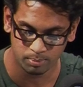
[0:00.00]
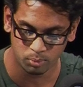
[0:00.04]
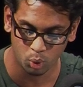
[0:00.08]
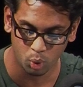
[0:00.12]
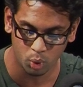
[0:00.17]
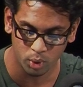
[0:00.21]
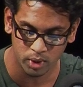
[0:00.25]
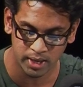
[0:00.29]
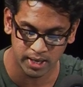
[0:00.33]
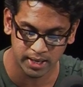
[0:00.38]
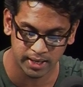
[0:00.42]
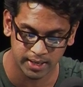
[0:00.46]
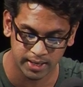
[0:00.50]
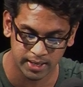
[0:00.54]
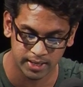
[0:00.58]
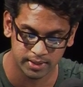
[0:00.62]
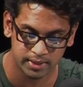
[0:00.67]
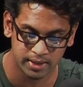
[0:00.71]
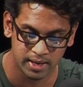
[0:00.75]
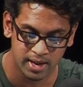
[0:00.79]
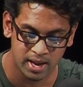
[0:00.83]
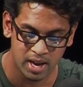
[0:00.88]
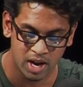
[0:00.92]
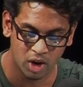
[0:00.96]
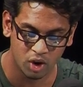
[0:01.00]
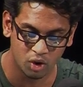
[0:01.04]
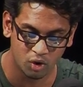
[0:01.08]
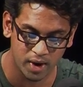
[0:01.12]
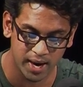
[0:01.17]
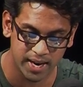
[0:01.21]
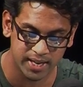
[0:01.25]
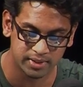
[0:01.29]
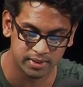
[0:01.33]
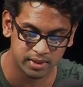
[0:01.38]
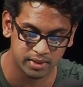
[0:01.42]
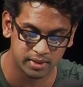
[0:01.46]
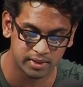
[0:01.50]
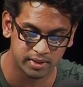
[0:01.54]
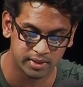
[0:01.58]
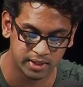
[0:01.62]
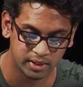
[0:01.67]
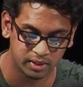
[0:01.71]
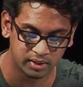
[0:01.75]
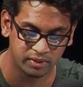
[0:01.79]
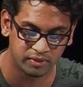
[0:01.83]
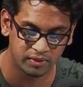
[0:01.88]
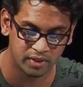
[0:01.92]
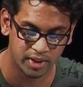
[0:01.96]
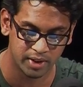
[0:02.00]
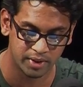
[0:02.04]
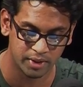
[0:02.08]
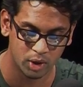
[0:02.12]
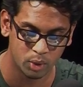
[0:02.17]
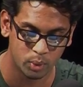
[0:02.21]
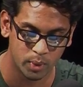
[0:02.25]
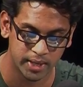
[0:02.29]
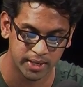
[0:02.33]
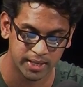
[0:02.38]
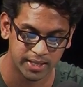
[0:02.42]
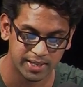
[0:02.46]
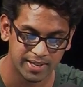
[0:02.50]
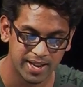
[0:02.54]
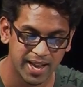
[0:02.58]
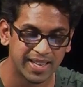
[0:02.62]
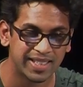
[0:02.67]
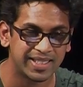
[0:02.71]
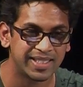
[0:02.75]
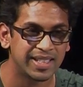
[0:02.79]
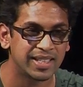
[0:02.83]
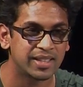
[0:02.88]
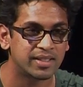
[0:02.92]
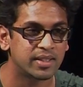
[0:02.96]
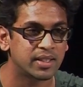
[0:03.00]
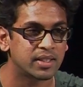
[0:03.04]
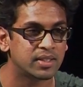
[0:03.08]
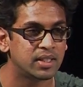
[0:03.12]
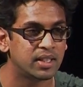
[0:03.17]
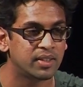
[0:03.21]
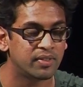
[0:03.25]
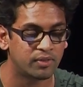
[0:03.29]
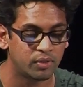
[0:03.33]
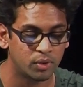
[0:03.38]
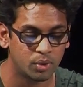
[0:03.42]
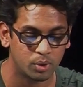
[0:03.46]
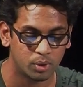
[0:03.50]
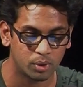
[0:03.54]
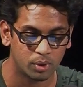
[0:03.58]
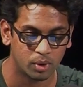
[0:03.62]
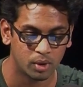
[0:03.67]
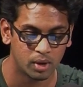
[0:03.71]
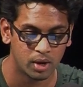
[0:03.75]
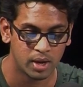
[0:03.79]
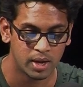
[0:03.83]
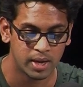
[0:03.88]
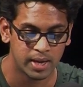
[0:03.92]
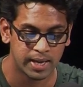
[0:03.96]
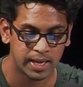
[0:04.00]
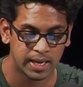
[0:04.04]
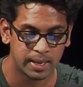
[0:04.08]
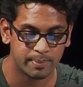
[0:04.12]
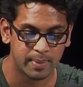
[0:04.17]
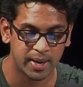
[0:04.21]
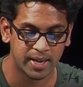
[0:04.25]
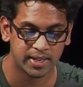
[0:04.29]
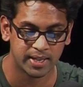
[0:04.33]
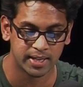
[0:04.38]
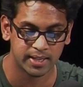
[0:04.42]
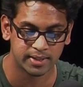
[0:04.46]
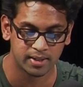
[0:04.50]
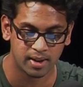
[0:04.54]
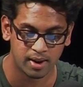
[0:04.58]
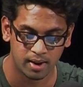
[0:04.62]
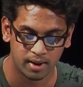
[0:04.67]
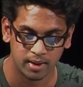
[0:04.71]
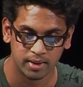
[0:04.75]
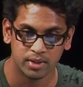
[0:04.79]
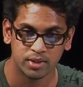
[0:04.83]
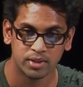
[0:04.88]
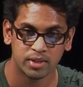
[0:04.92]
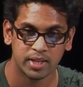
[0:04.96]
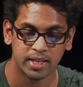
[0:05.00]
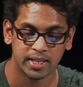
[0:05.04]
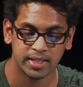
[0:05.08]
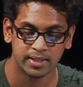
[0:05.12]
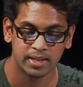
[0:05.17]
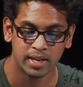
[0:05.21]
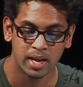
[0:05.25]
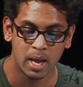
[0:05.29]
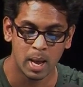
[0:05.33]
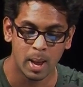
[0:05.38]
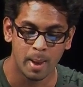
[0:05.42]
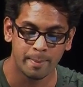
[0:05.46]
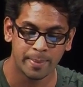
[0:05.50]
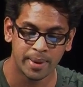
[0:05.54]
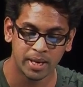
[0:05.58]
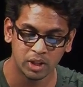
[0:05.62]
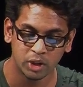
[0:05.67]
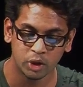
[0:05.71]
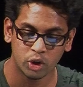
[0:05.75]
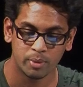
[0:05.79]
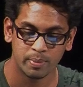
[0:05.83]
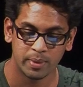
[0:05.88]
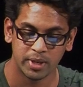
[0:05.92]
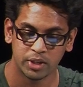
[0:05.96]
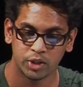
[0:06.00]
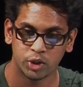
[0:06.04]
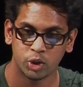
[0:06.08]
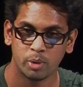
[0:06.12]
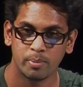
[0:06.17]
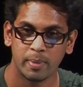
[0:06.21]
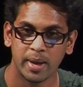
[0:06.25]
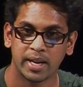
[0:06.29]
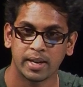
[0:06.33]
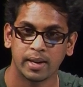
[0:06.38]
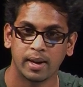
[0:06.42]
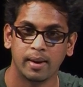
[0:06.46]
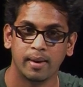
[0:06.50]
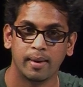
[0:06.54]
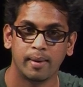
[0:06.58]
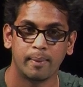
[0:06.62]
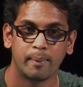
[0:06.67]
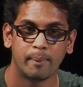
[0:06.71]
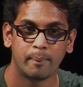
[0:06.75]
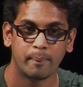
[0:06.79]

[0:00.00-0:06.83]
broadening his horizon still further when in 1964 he made his Hajj, his pilgrimage to Mecca.